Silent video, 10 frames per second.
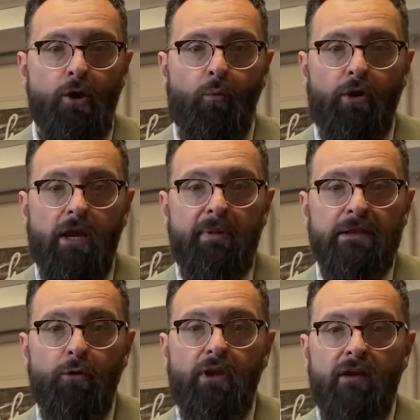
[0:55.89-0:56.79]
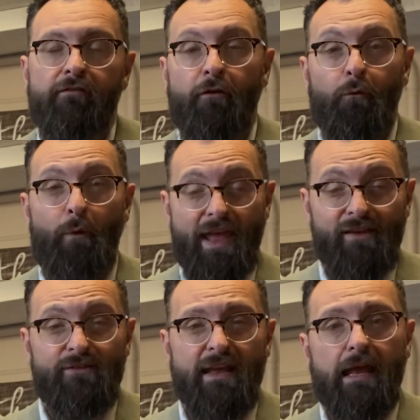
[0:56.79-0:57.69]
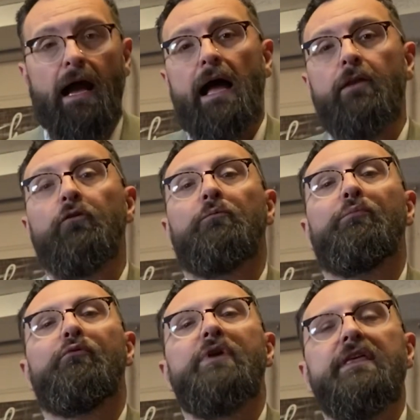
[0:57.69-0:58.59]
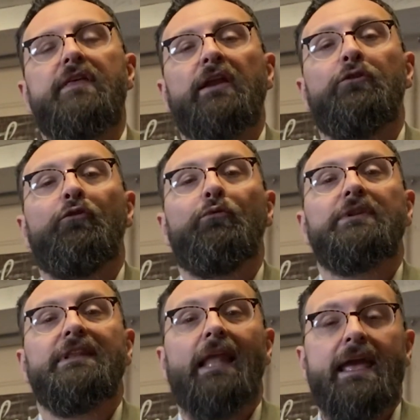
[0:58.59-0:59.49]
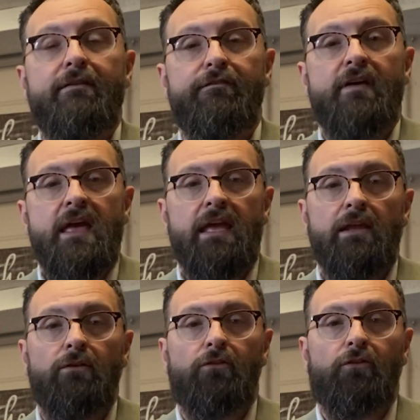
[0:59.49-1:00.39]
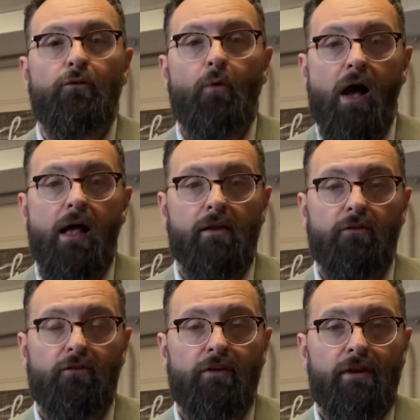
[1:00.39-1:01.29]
we're going to be looking for the ways that God is breathing new life into us.